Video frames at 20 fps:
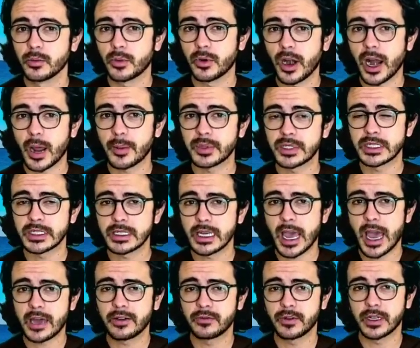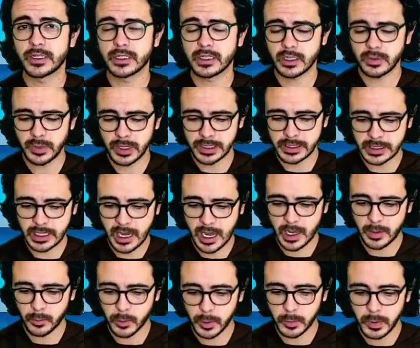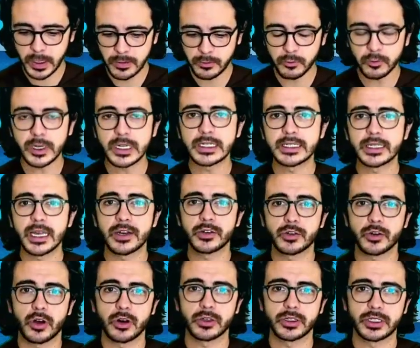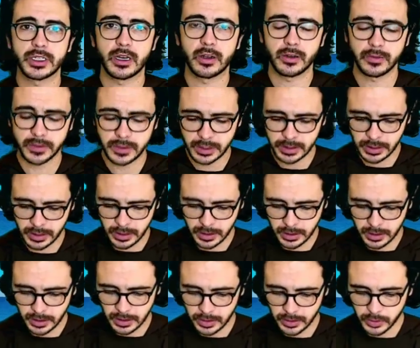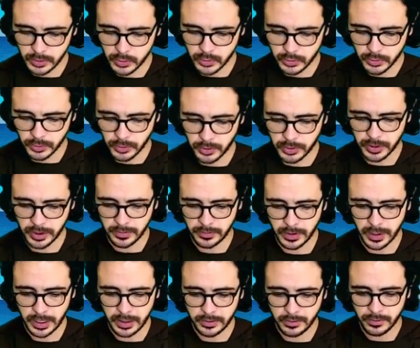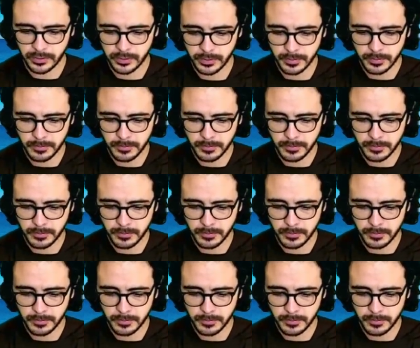Perhaps Advent can be a time when we recenter ourselves in the truth of life.